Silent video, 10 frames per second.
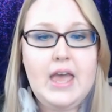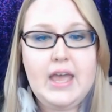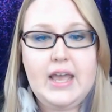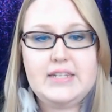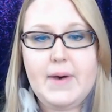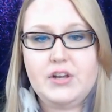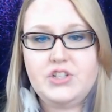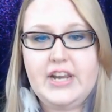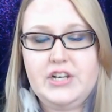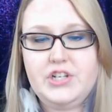It's about
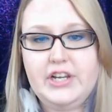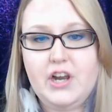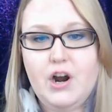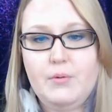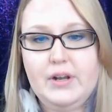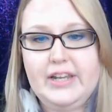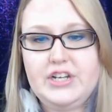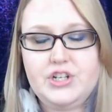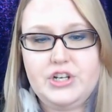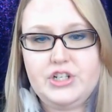changing our
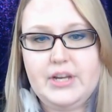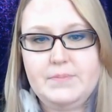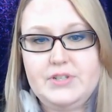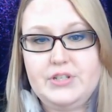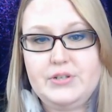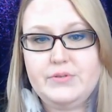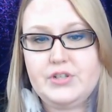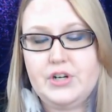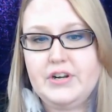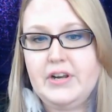relationships to
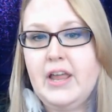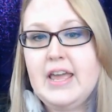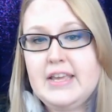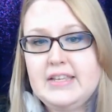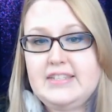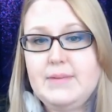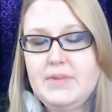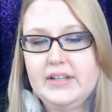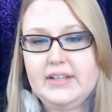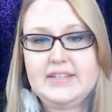certain
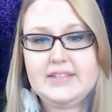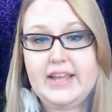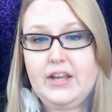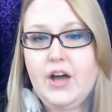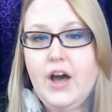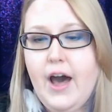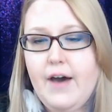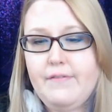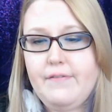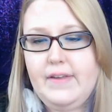stimulants like
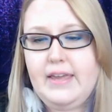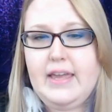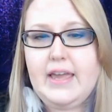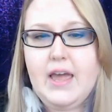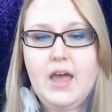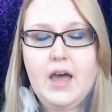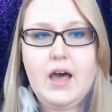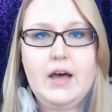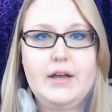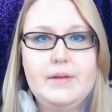coffee,
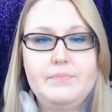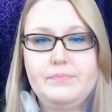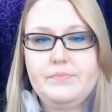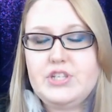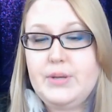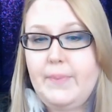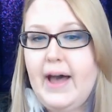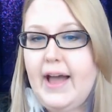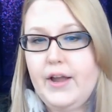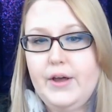um,
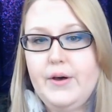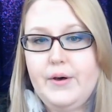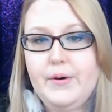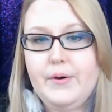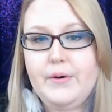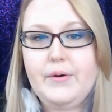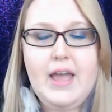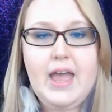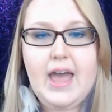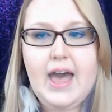tobacco,
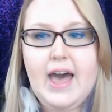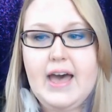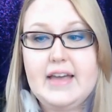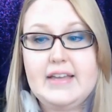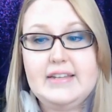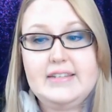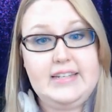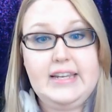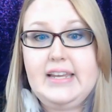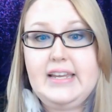uh,
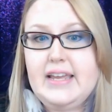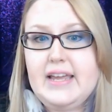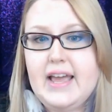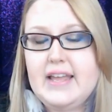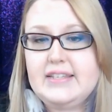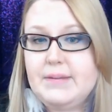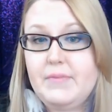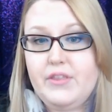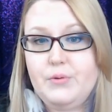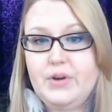tea and some
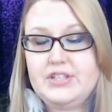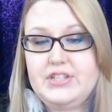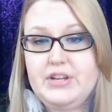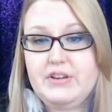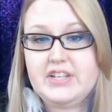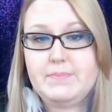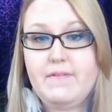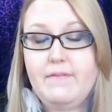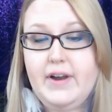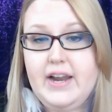other ones too. It's been
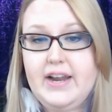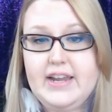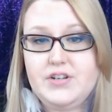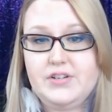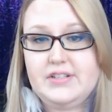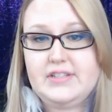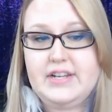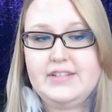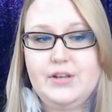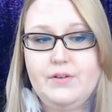very interesting
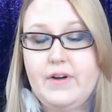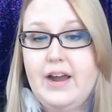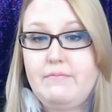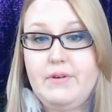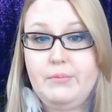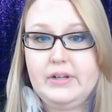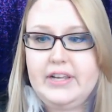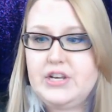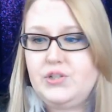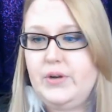so far. I've been really
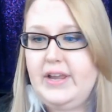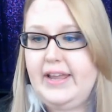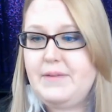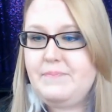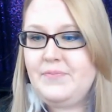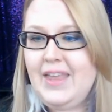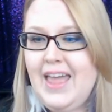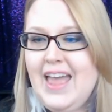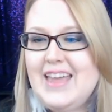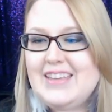enjoying it.
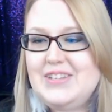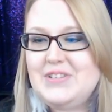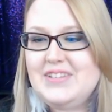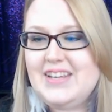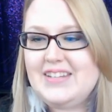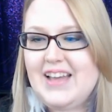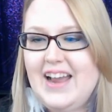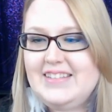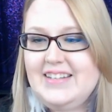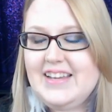Susan says, I
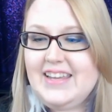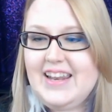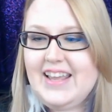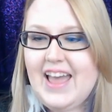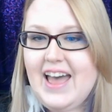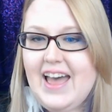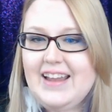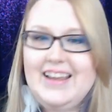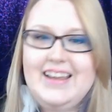see a kitty cat.